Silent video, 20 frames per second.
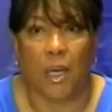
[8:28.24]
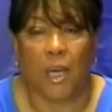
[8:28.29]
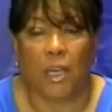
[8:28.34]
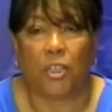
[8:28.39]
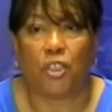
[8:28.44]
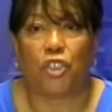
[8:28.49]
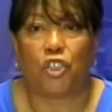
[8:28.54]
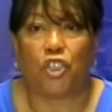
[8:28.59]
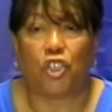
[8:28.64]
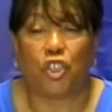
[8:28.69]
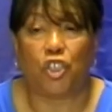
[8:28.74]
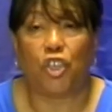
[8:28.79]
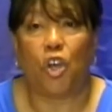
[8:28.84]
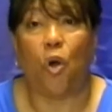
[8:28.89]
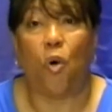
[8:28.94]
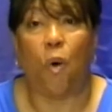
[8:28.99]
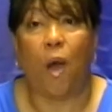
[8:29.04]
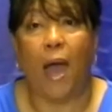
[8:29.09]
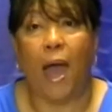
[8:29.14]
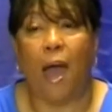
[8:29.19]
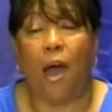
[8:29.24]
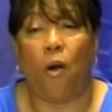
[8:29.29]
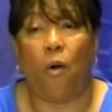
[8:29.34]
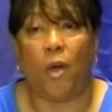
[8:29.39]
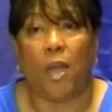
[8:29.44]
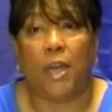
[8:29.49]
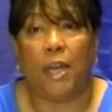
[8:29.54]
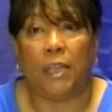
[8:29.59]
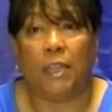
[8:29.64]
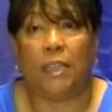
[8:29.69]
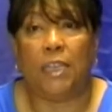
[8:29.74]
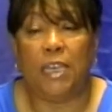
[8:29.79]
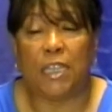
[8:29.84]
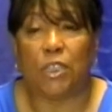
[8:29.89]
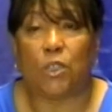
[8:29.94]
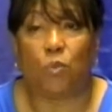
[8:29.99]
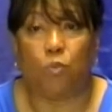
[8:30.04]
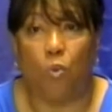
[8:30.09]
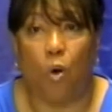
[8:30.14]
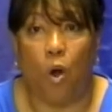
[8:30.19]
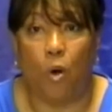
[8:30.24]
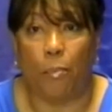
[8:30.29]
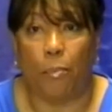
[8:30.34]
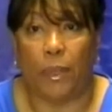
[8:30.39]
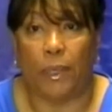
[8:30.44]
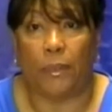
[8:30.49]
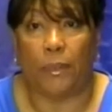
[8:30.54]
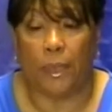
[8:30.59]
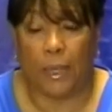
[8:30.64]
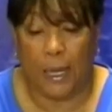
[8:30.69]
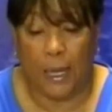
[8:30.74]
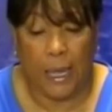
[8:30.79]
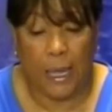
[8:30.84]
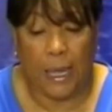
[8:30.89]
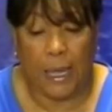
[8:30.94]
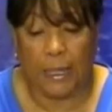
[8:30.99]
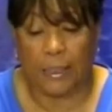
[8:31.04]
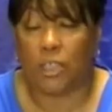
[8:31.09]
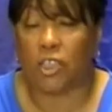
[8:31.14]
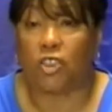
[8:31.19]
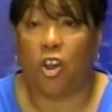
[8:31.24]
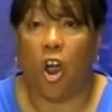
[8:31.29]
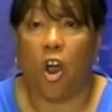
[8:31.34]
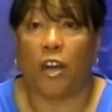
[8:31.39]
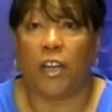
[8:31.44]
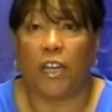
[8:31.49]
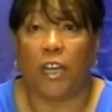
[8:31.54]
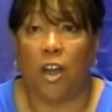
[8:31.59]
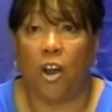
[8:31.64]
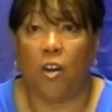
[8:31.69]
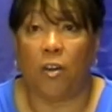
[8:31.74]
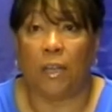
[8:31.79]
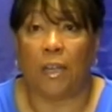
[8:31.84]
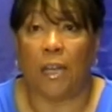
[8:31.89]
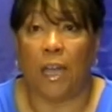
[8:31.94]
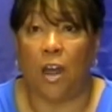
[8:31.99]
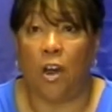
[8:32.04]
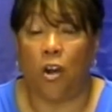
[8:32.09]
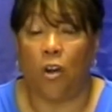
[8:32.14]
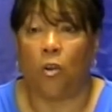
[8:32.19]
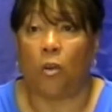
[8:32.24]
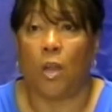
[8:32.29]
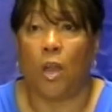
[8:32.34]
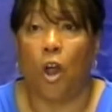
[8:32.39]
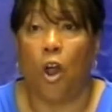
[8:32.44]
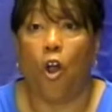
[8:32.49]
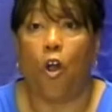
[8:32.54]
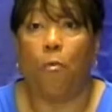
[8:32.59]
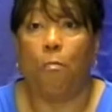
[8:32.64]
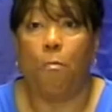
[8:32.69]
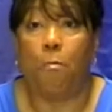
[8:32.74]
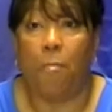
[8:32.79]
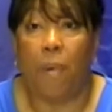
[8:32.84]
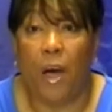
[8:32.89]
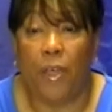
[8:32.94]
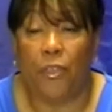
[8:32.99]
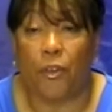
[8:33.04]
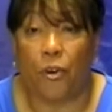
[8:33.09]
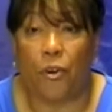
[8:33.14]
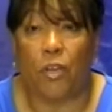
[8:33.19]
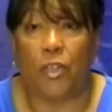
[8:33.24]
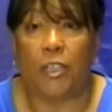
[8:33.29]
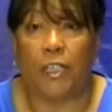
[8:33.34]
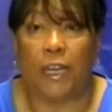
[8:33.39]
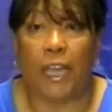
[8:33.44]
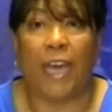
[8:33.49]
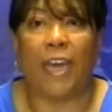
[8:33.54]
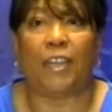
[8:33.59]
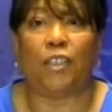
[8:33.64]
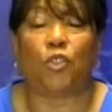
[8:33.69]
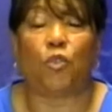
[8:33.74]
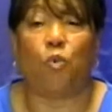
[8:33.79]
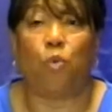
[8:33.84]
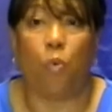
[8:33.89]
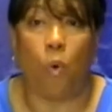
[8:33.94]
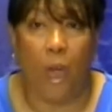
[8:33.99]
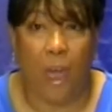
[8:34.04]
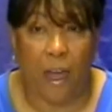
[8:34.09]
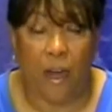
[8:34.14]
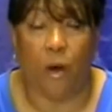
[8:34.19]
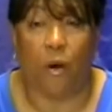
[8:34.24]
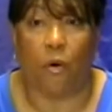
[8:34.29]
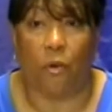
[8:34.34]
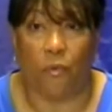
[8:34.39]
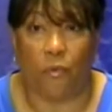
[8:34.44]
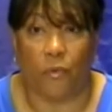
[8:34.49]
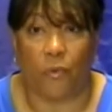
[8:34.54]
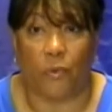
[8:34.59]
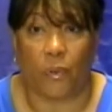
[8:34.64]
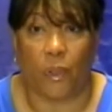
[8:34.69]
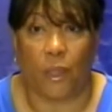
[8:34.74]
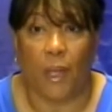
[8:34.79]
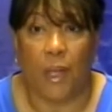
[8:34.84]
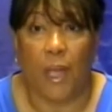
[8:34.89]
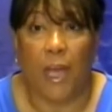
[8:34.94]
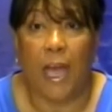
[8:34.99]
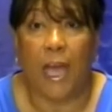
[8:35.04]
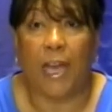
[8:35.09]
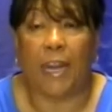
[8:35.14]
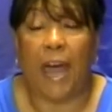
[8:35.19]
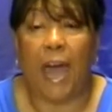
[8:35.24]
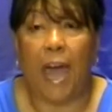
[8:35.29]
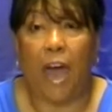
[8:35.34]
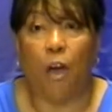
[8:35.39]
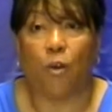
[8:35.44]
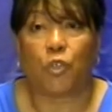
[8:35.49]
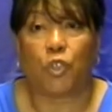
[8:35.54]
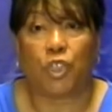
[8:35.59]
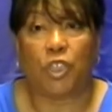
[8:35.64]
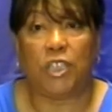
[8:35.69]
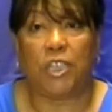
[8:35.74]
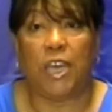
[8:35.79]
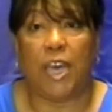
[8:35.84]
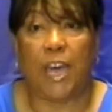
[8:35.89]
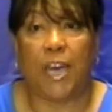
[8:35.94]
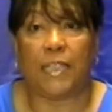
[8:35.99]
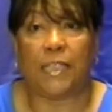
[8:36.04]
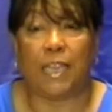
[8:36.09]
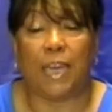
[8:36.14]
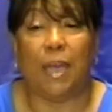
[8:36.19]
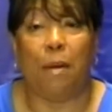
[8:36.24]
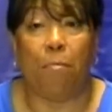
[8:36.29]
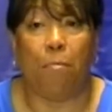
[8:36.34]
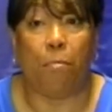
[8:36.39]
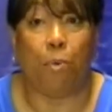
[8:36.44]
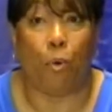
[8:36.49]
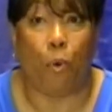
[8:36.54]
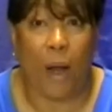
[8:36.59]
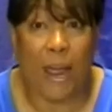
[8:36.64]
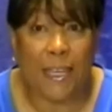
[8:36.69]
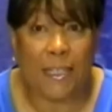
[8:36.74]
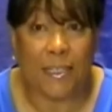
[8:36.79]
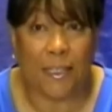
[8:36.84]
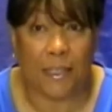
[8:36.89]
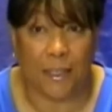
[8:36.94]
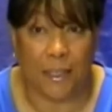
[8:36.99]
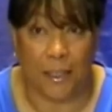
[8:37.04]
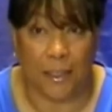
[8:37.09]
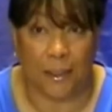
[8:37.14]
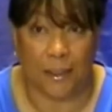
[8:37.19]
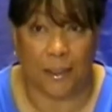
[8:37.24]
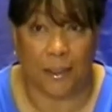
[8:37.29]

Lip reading: to show how this woman, starting her motherhood at 12, and how she has embraced it,